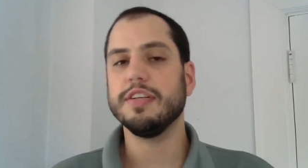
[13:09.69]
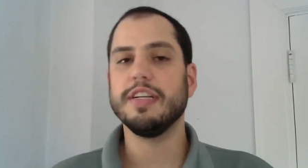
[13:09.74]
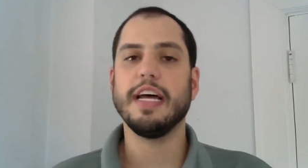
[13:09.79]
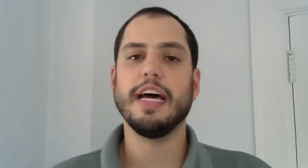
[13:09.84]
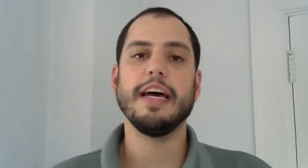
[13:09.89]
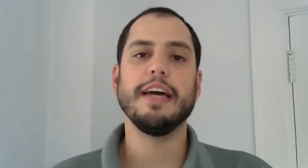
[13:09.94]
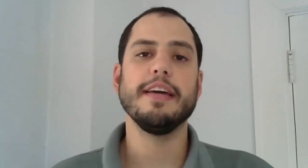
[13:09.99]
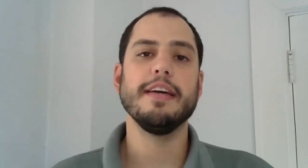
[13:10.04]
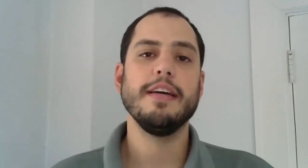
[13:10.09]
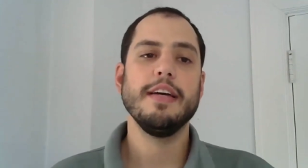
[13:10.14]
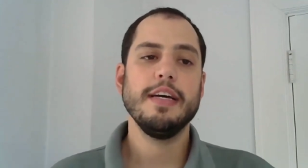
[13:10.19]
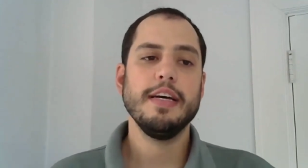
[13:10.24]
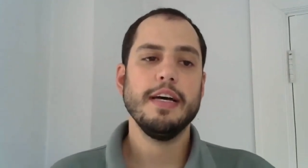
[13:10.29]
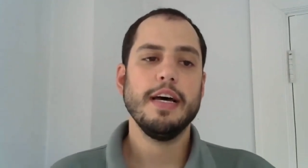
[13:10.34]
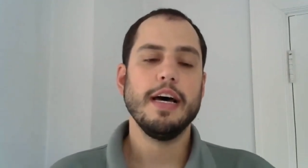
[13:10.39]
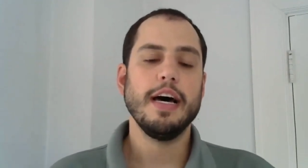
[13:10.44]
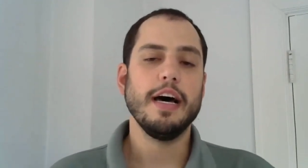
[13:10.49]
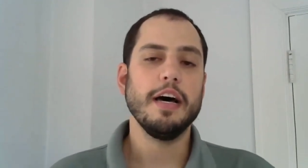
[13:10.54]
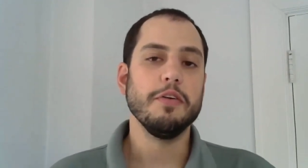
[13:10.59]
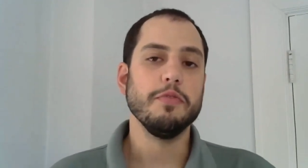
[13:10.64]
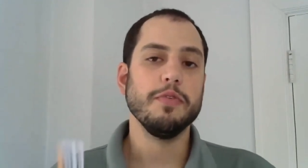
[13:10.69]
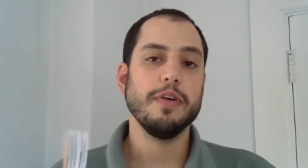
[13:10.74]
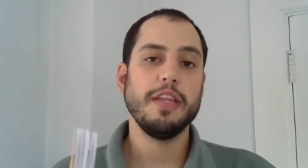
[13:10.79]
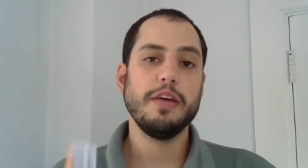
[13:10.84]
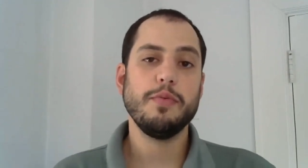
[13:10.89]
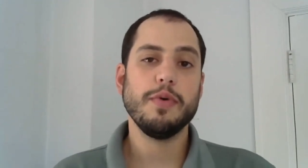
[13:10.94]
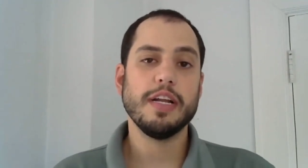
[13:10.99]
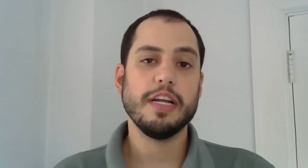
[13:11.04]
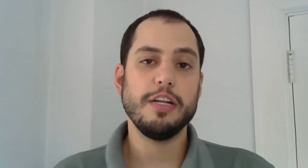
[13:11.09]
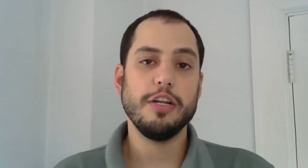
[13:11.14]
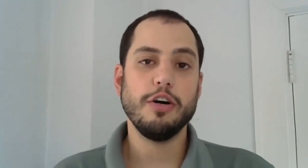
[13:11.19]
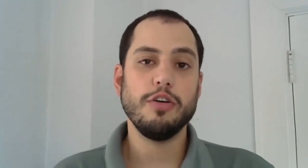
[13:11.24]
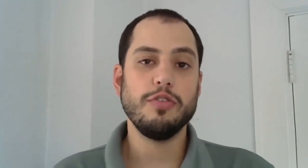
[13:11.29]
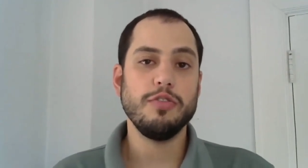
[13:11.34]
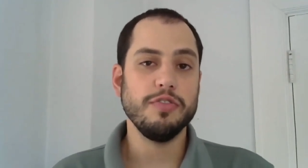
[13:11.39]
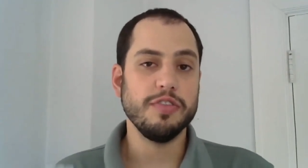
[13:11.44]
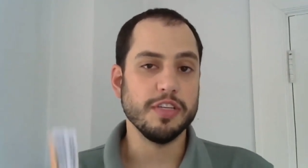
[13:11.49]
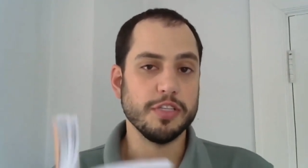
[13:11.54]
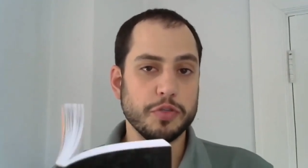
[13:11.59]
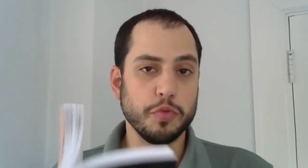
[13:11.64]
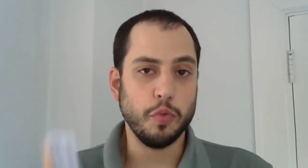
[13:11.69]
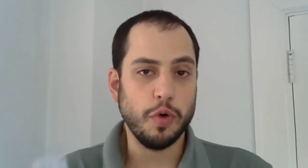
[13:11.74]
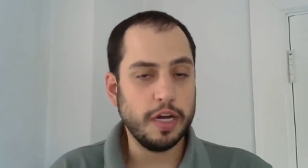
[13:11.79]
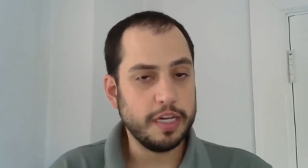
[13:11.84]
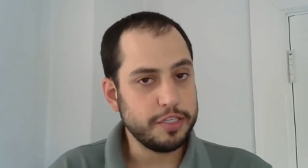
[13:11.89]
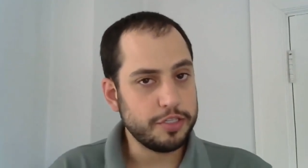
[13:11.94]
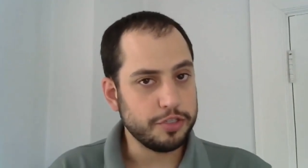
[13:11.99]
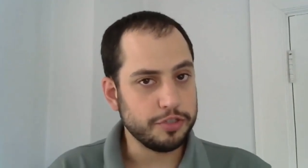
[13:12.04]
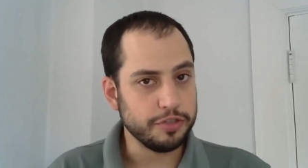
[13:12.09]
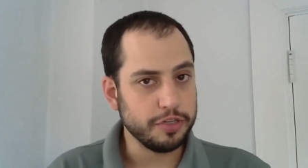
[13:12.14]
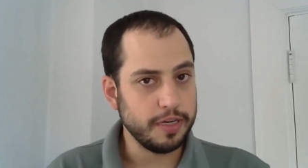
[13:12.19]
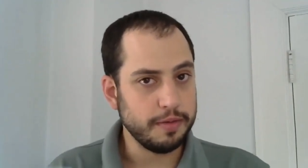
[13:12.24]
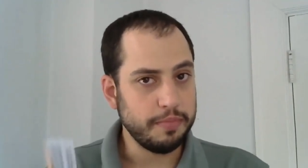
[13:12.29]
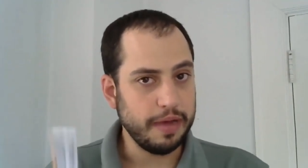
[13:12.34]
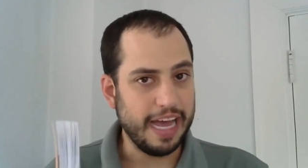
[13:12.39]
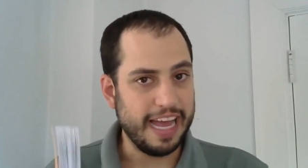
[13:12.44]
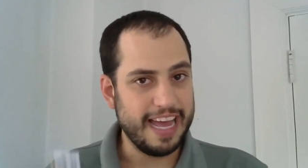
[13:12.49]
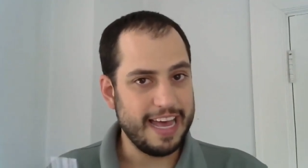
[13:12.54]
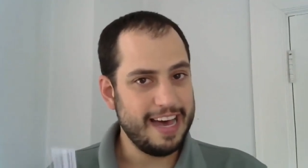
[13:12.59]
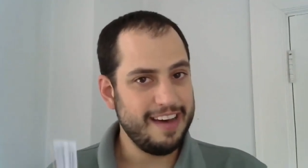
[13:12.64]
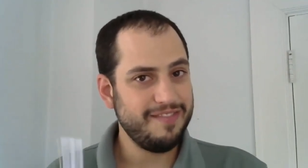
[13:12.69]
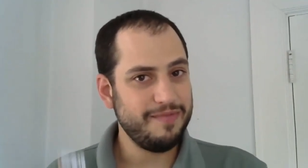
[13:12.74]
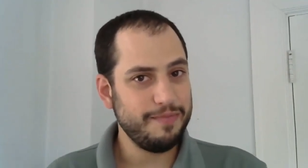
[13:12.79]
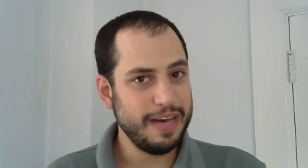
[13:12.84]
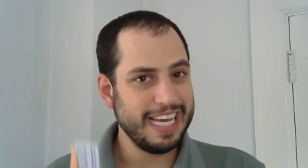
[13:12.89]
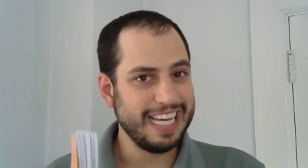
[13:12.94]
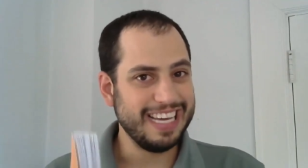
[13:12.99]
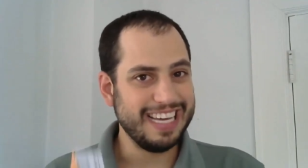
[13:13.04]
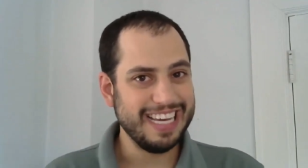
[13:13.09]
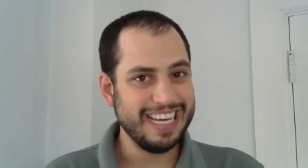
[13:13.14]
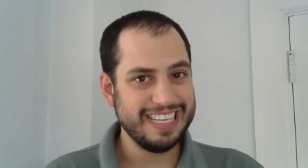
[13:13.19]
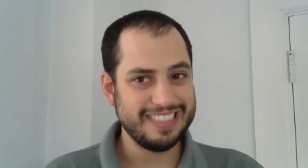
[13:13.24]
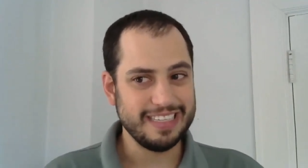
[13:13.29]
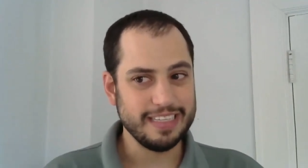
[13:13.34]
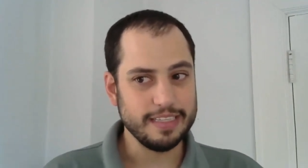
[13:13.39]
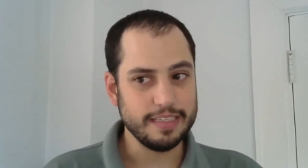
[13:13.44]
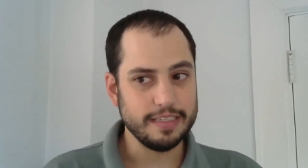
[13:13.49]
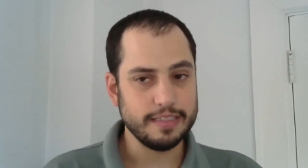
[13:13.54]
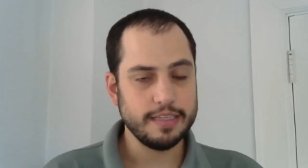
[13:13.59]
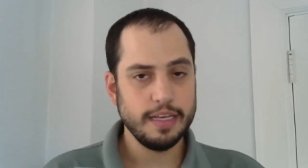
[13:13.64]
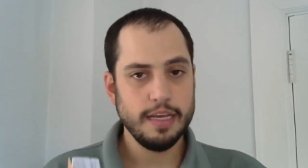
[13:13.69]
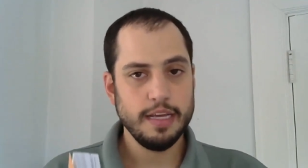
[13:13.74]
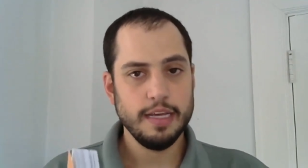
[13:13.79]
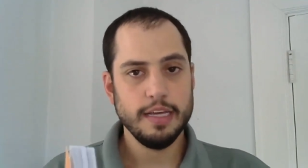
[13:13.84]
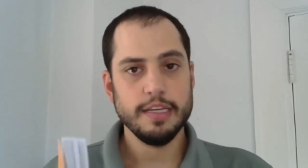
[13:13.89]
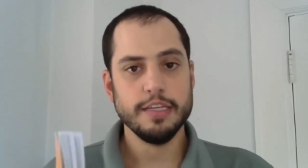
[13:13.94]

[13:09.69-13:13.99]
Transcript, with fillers: And I uh, really want to know who this was, Tripp. I have my guesses.